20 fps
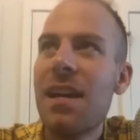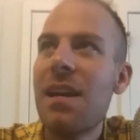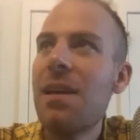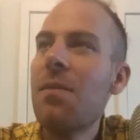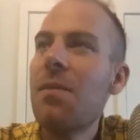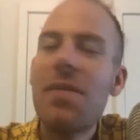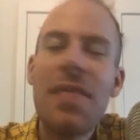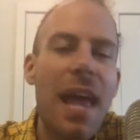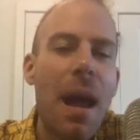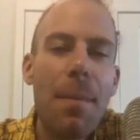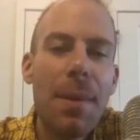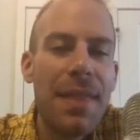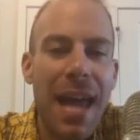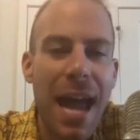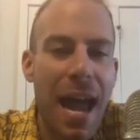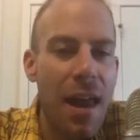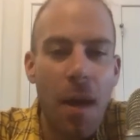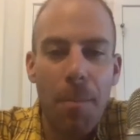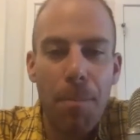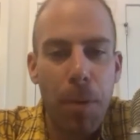They had
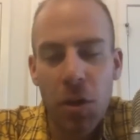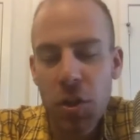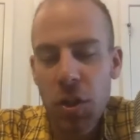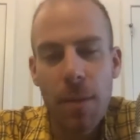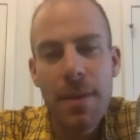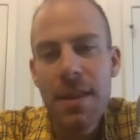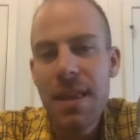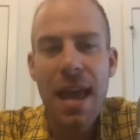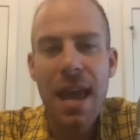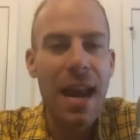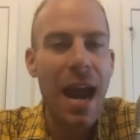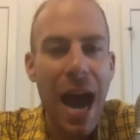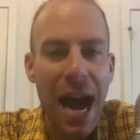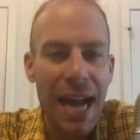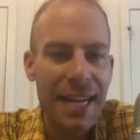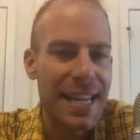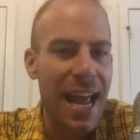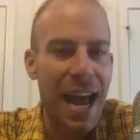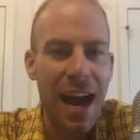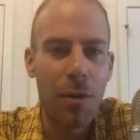a bunch. They had
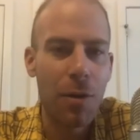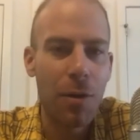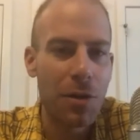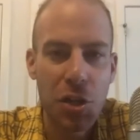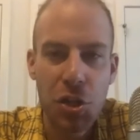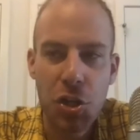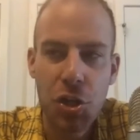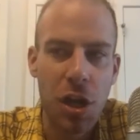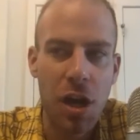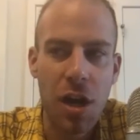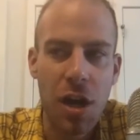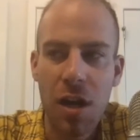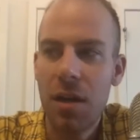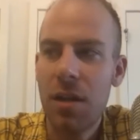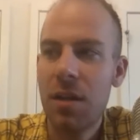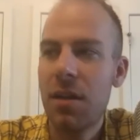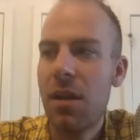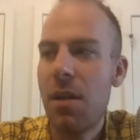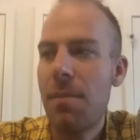Hightower, Chung.